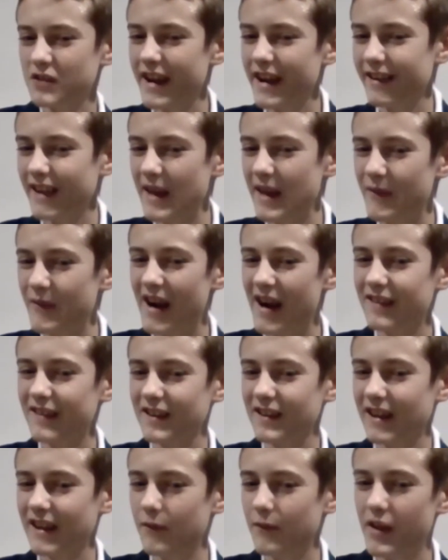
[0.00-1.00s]
Jake Lever had
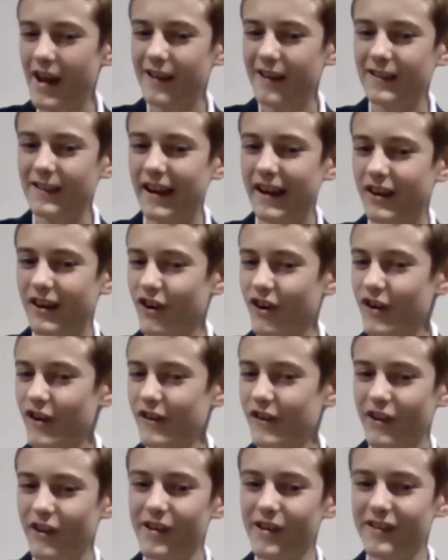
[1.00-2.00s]
to leave the Adelaide
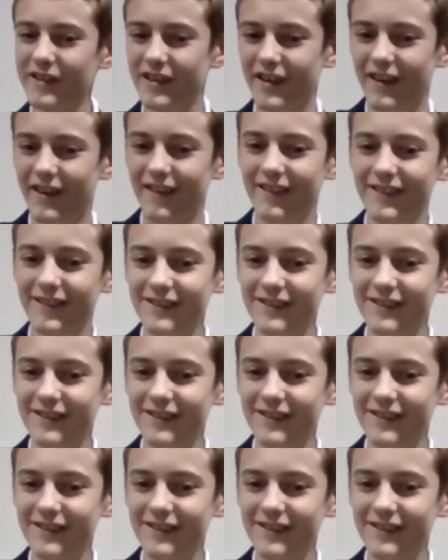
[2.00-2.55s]
Crows, though, isn't it?